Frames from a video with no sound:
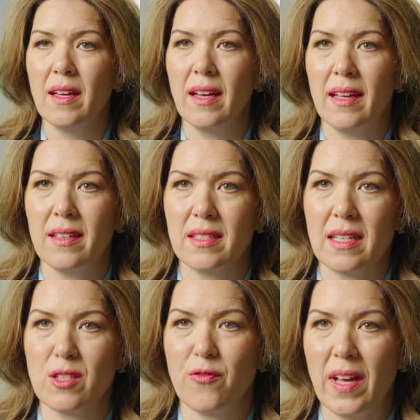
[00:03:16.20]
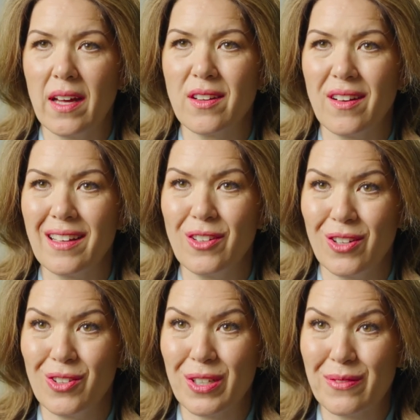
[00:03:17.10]
And as a founder, I learned
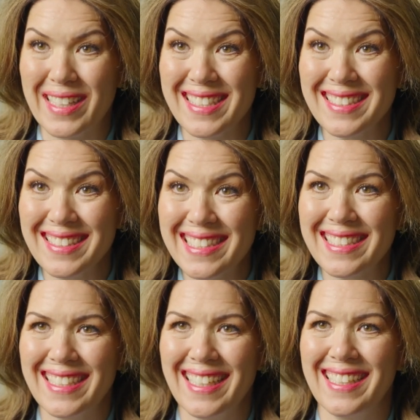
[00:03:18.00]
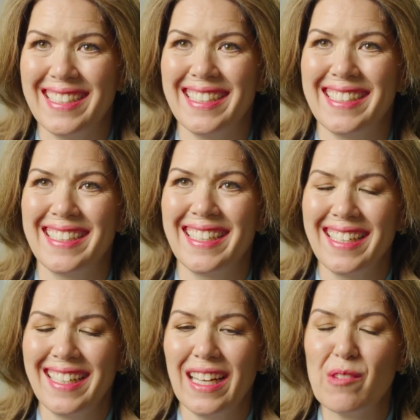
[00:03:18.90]
a lot of lessons
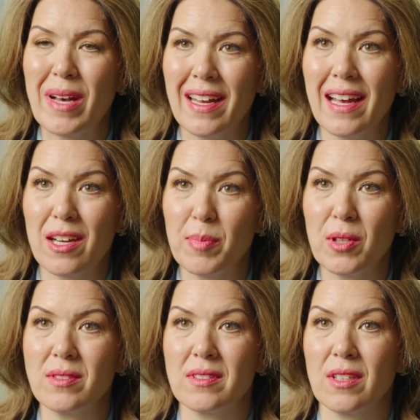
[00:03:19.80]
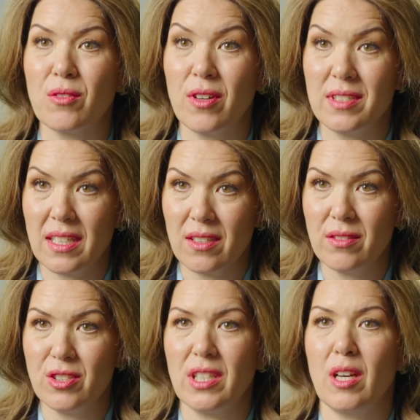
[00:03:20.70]
about how to build and grow
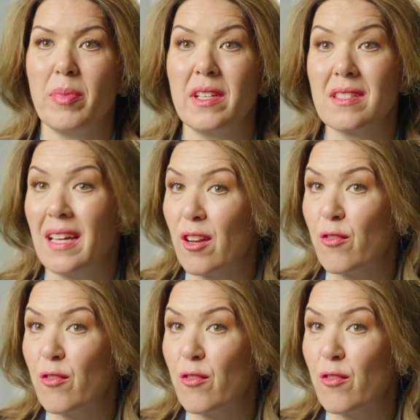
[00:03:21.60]
technology companies and how to